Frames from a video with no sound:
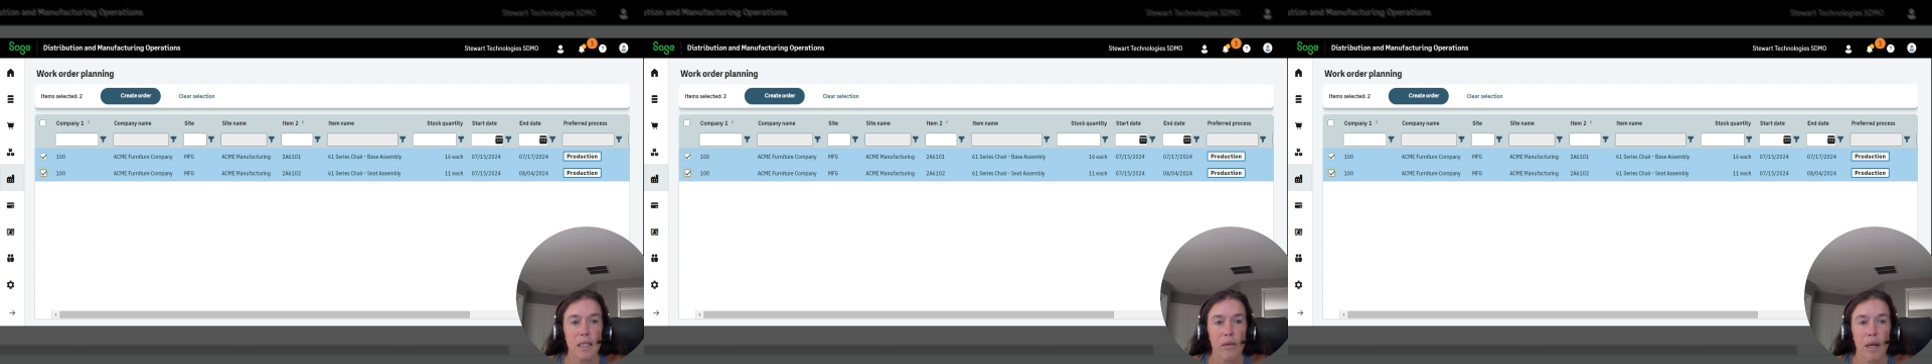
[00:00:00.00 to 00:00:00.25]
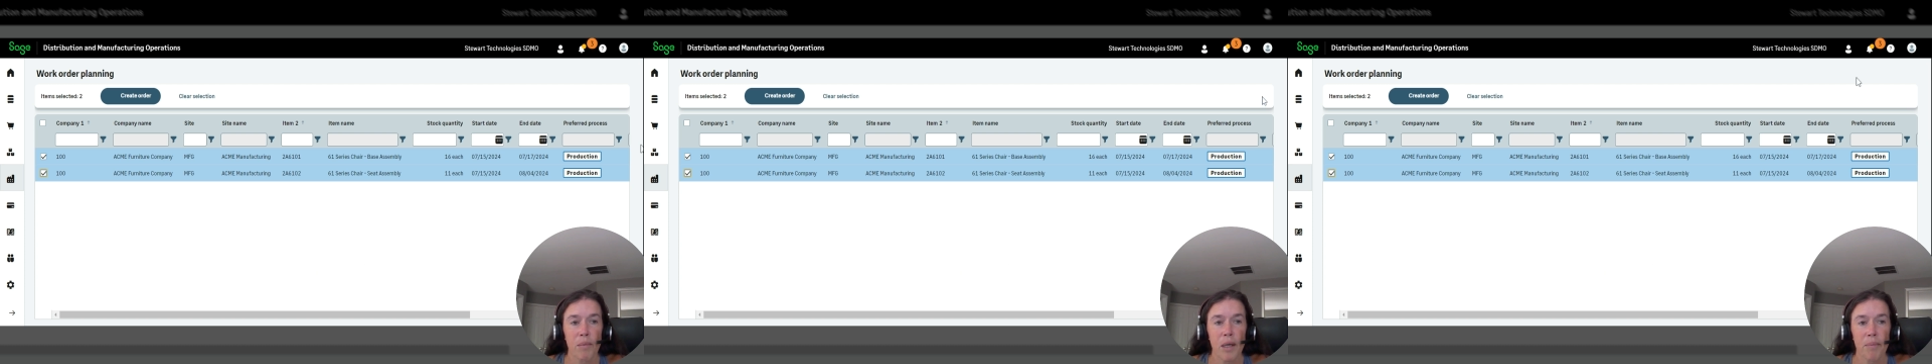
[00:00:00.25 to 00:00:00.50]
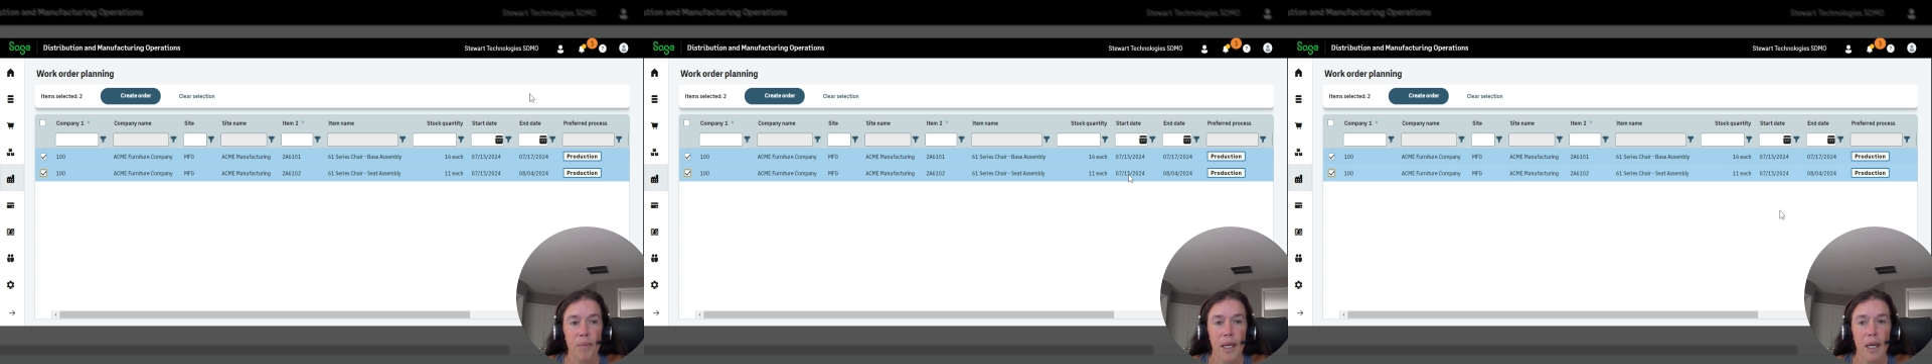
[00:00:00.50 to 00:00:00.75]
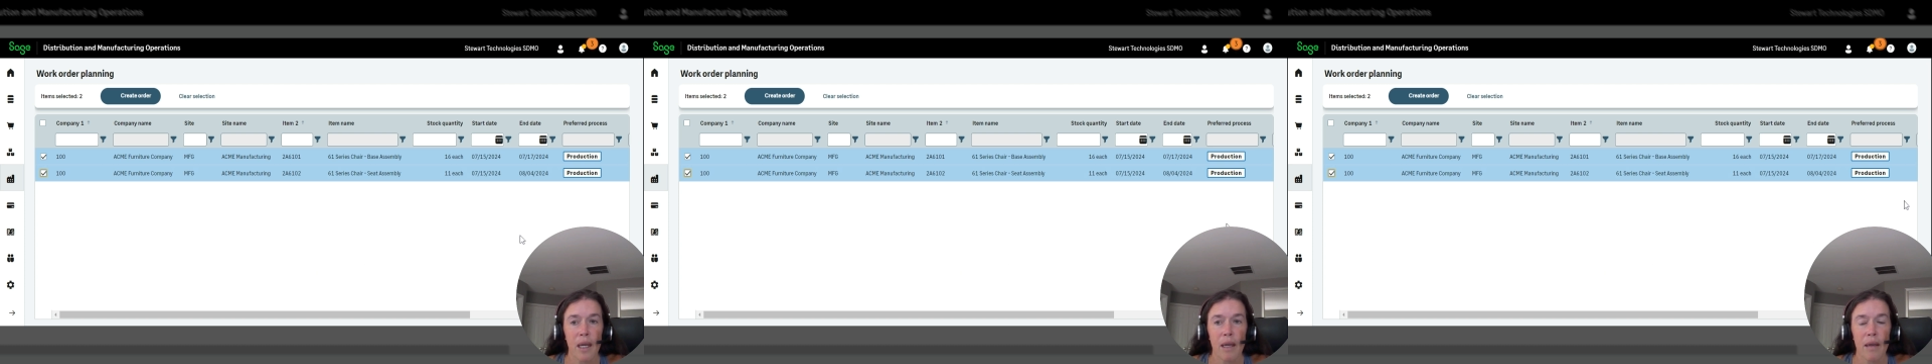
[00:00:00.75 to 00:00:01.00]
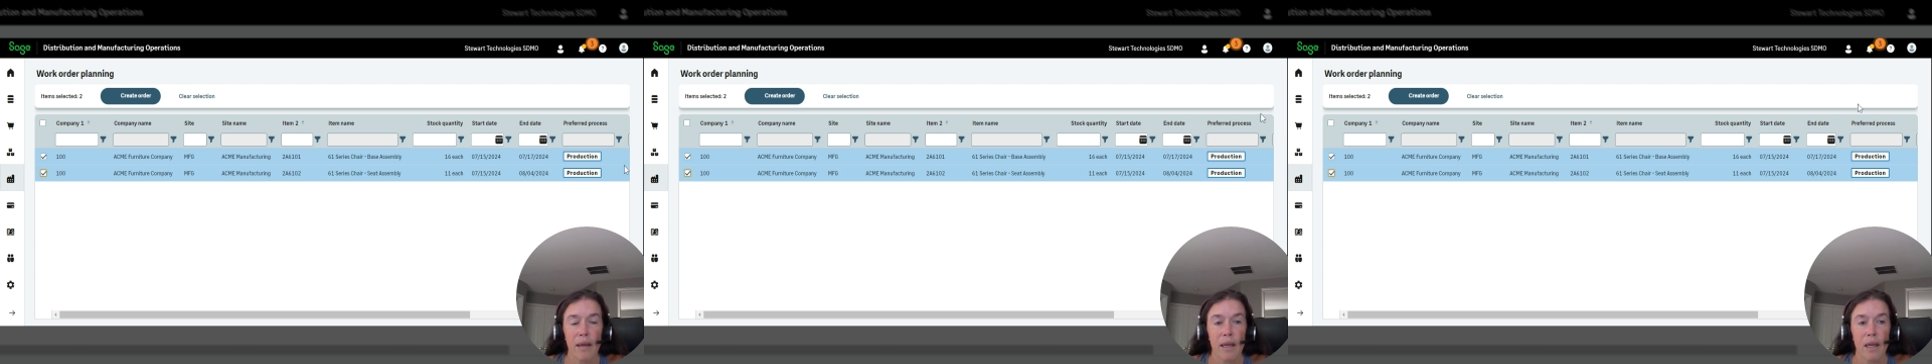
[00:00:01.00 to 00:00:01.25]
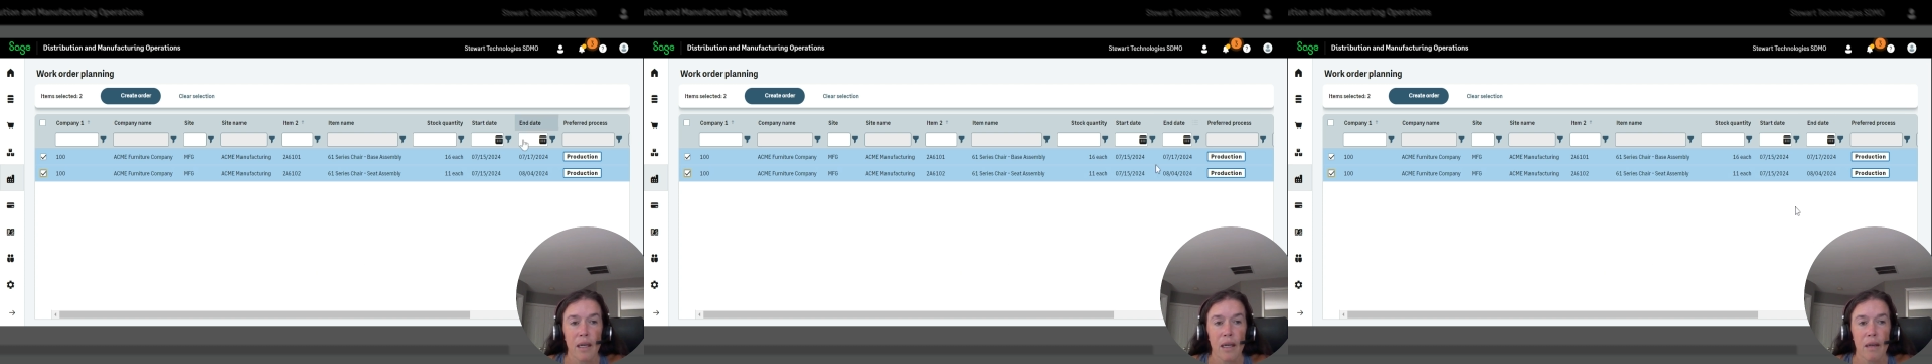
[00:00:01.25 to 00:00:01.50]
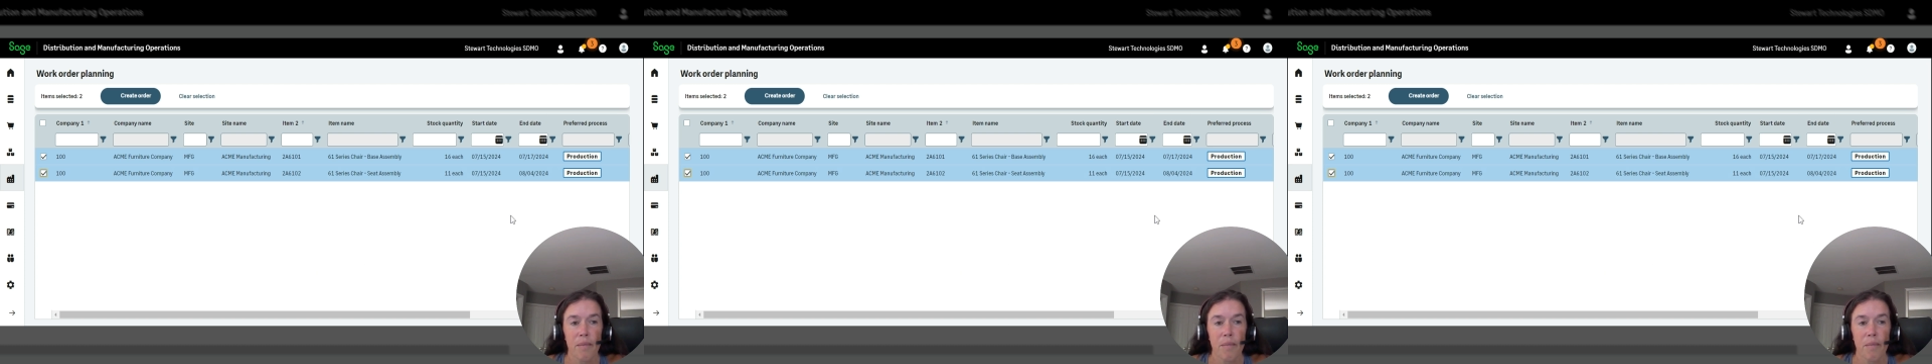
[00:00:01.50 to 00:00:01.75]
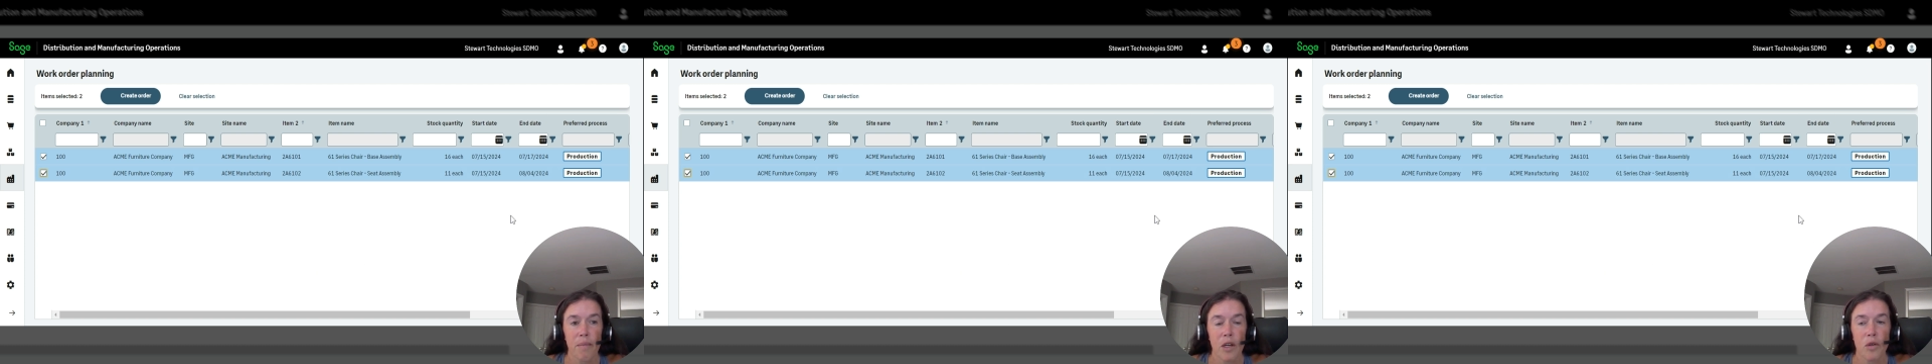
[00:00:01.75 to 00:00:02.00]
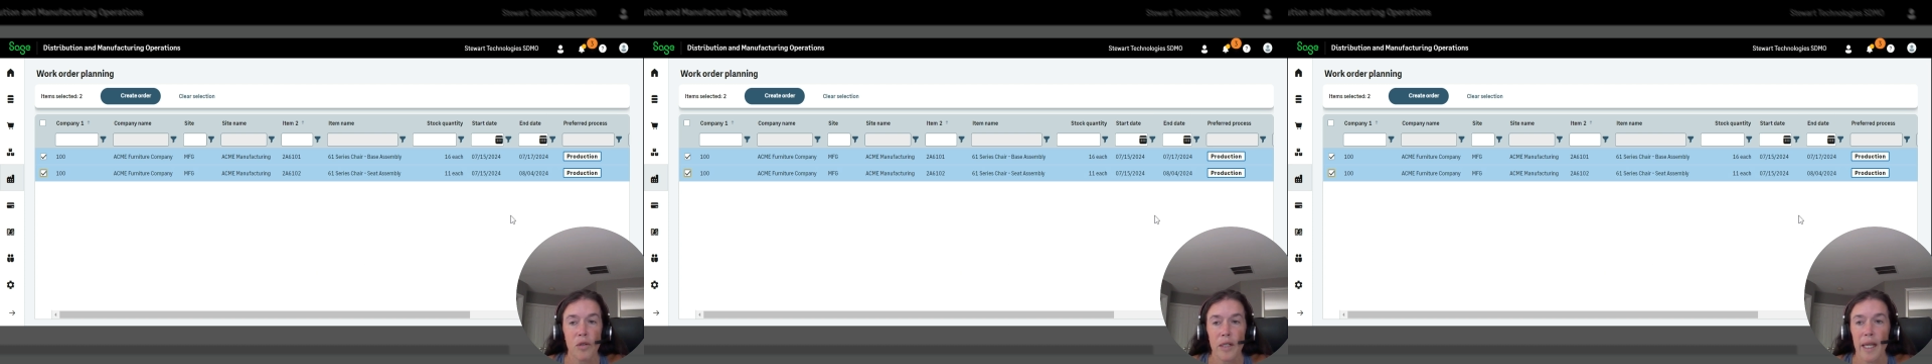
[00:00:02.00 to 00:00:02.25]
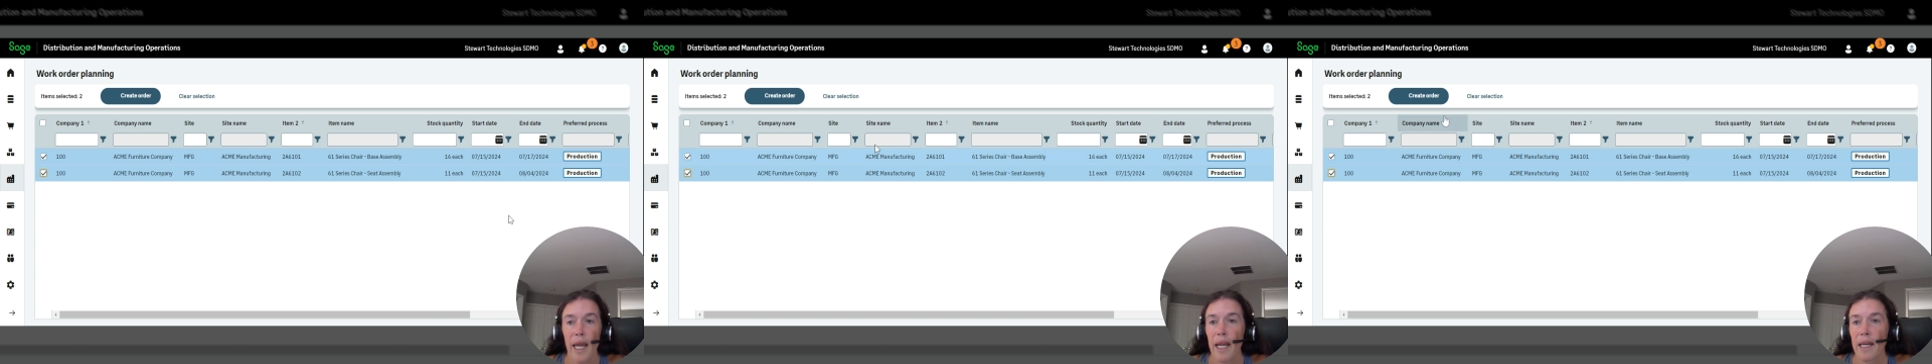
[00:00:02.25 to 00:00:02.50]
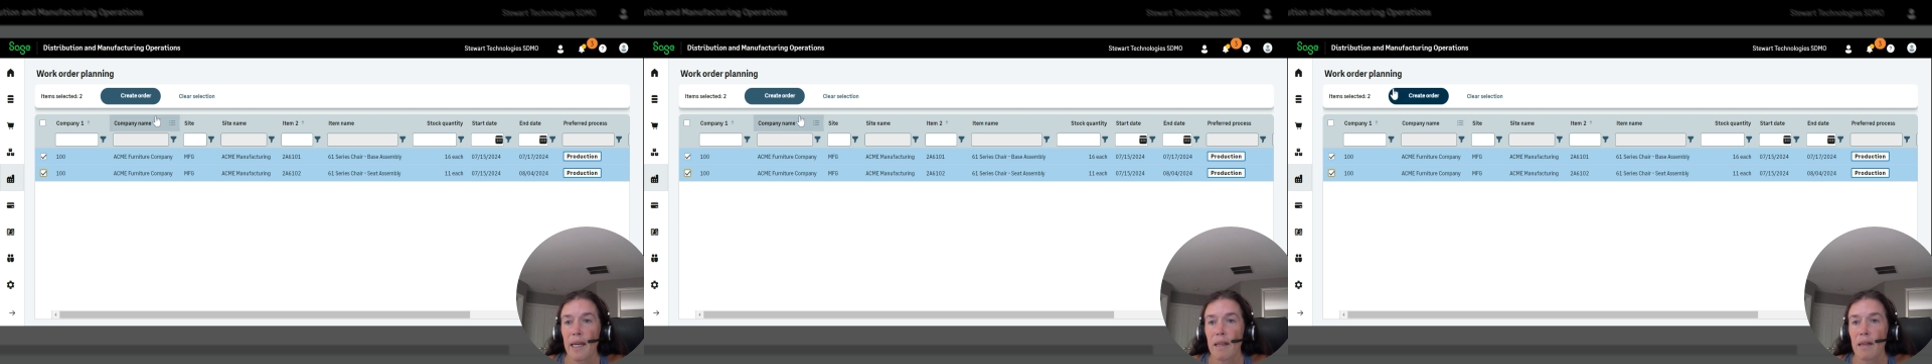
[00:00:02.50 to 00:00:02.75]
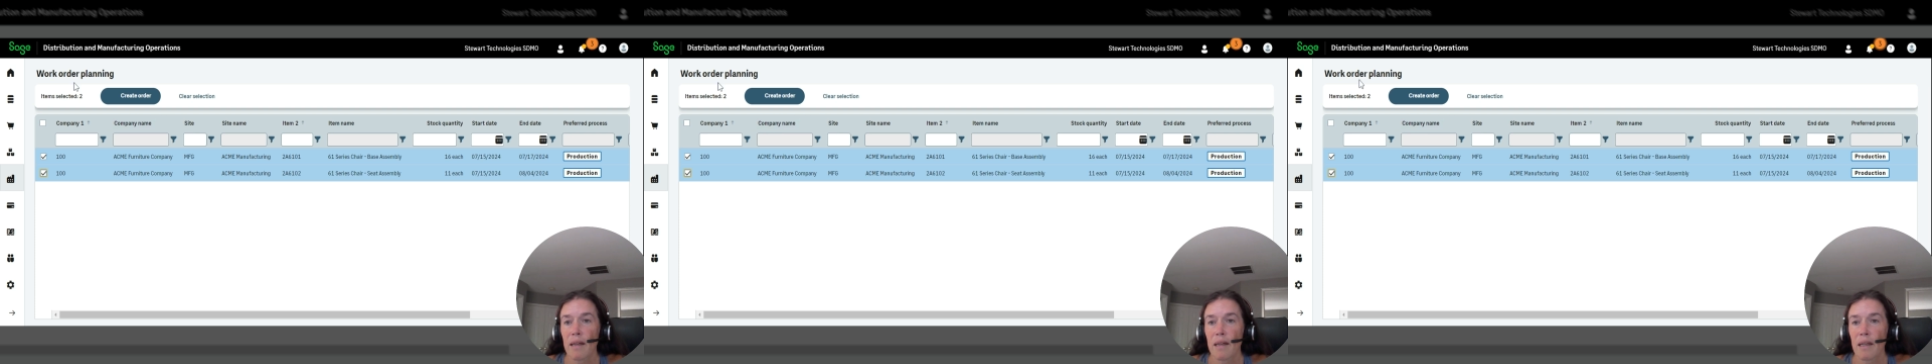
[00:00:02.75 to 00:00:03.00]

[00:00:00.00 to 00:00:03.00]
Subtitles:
So MRP created